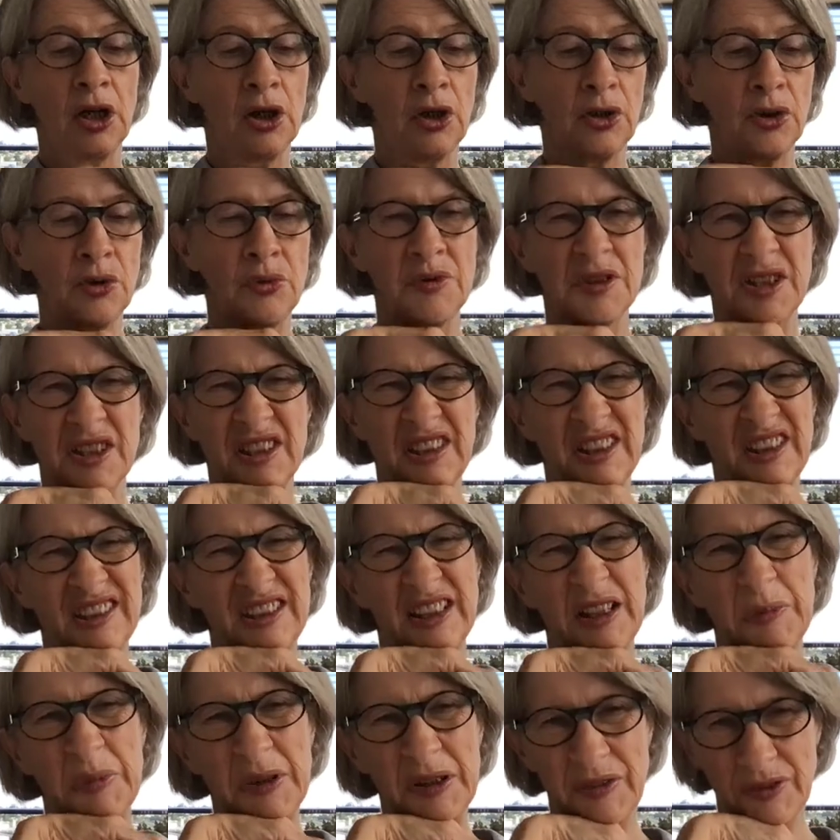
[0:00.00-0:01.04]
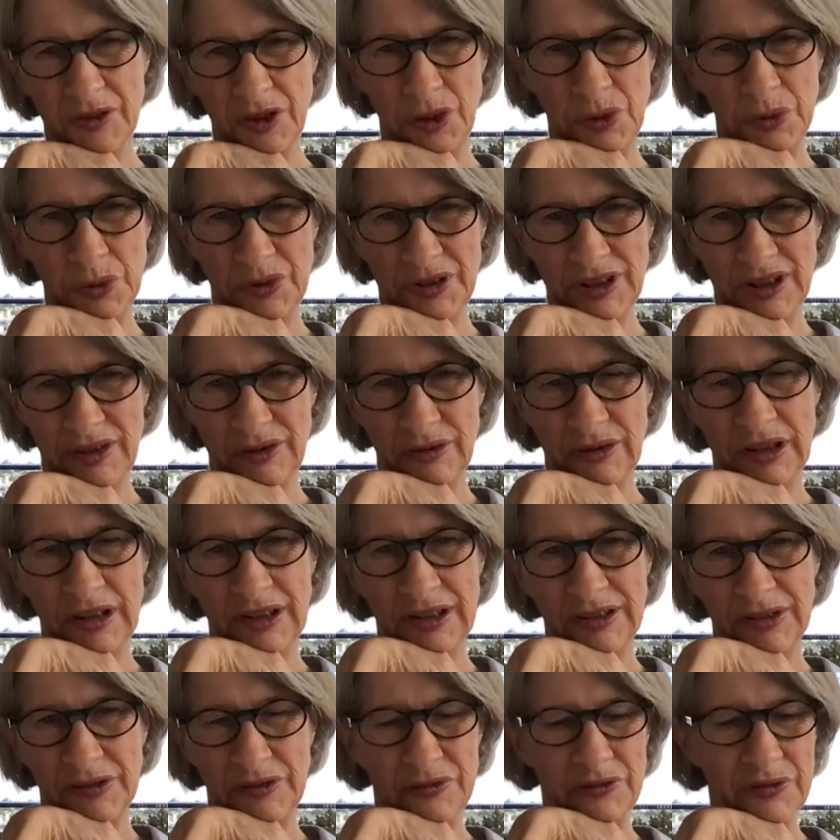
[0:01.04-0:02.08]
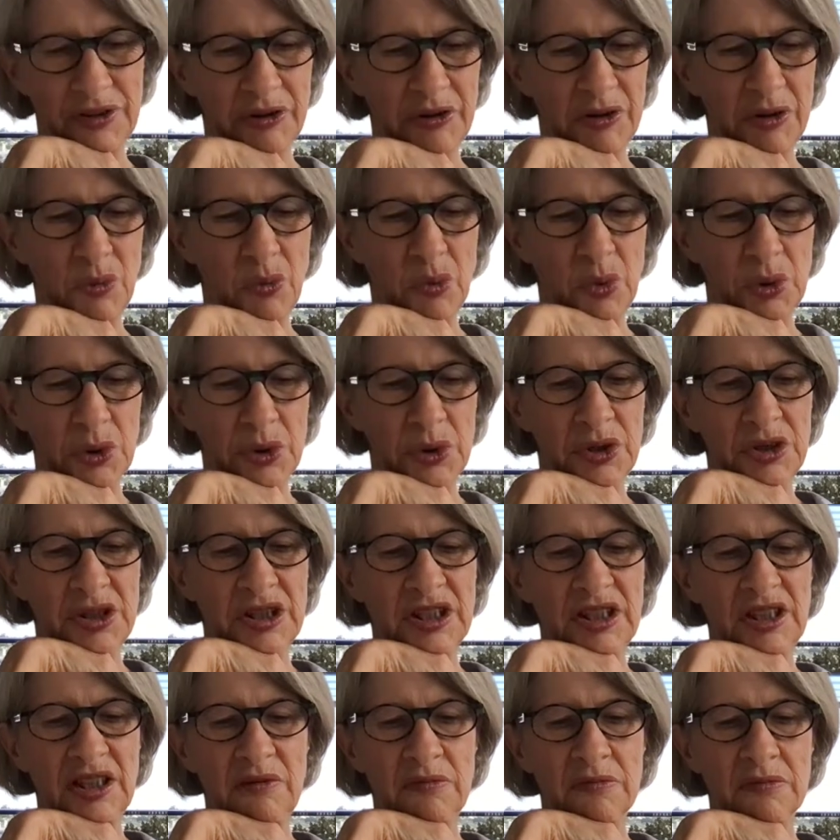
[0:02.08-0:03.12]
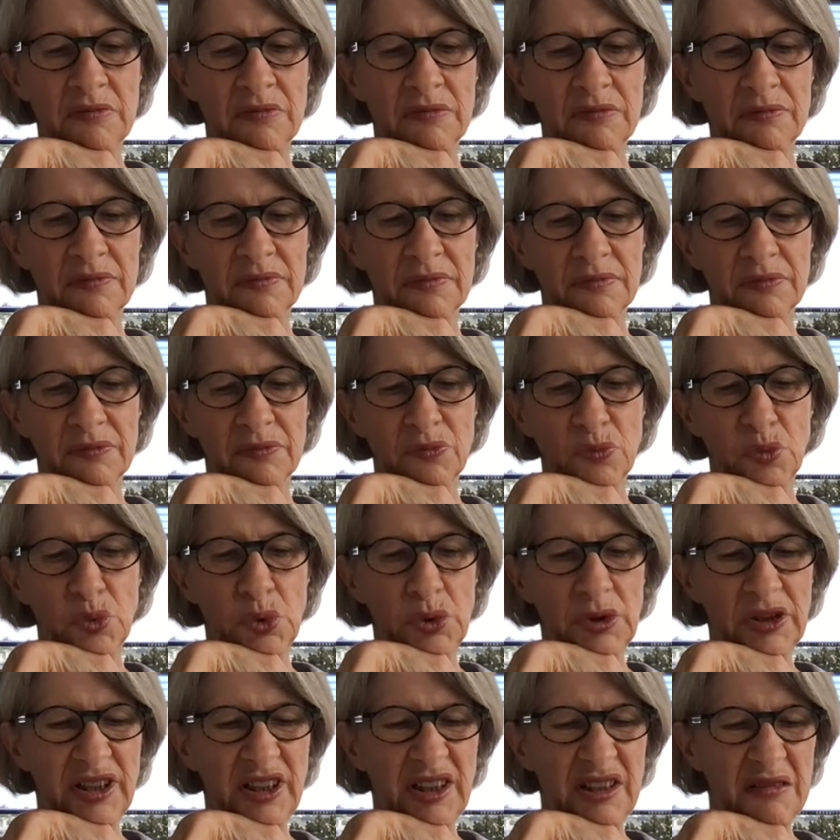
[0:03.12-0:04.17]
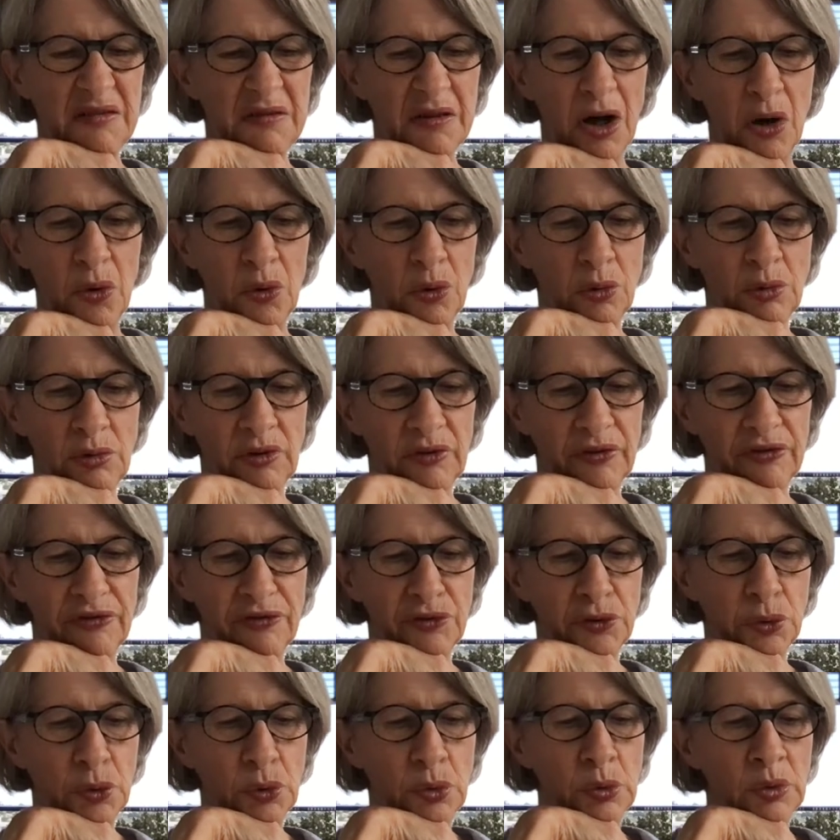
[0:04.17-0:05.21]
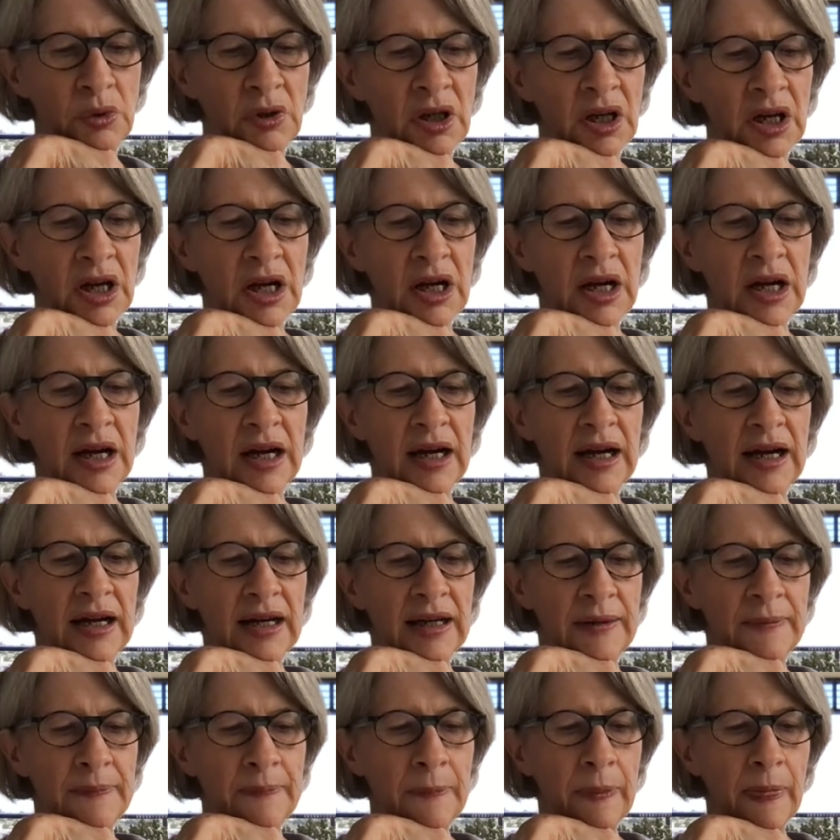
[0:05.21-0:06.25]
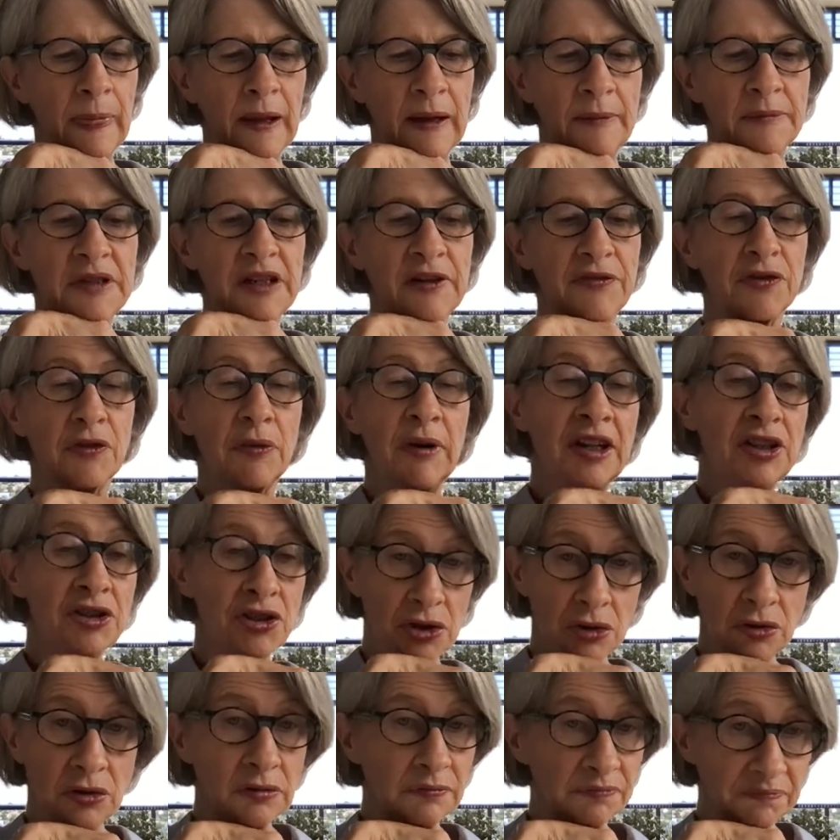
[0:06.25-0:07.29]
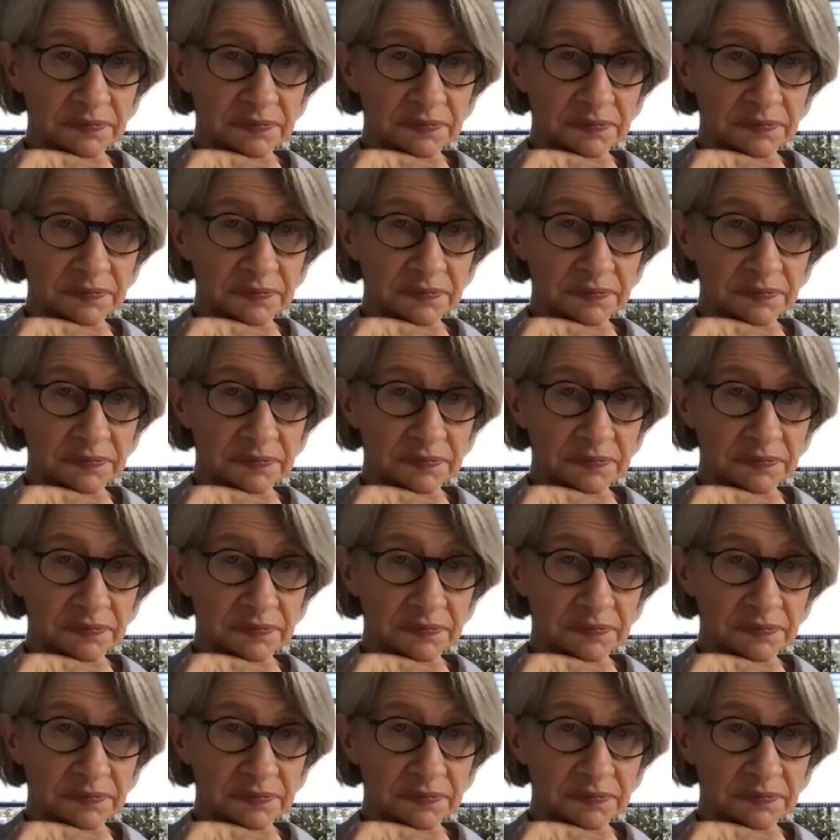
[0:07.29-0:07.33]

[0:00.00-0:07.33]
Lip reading: who was a bit of an old ditherer, very wordy, woolly old fool. I'm deferential,